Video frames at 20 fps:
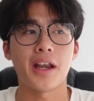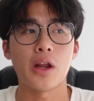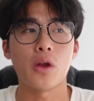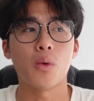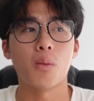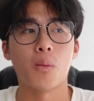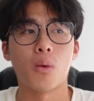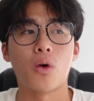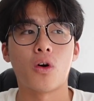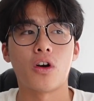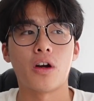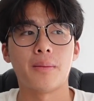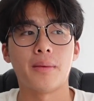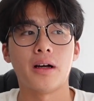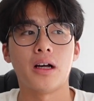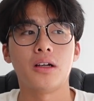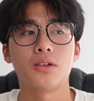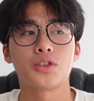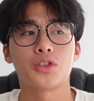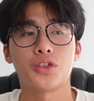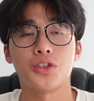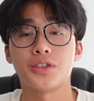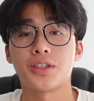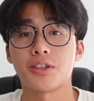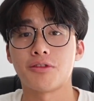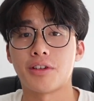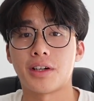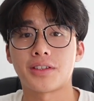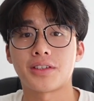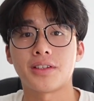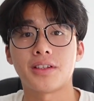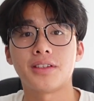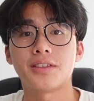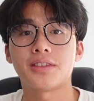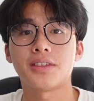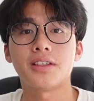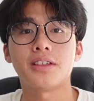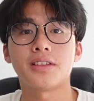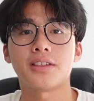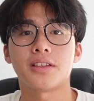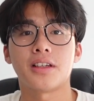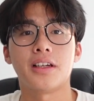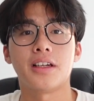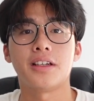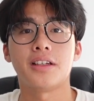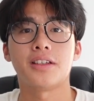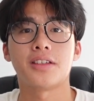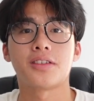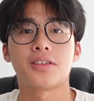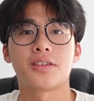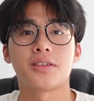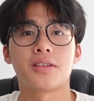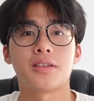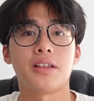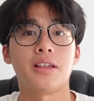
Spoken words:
knew more about choosing residences is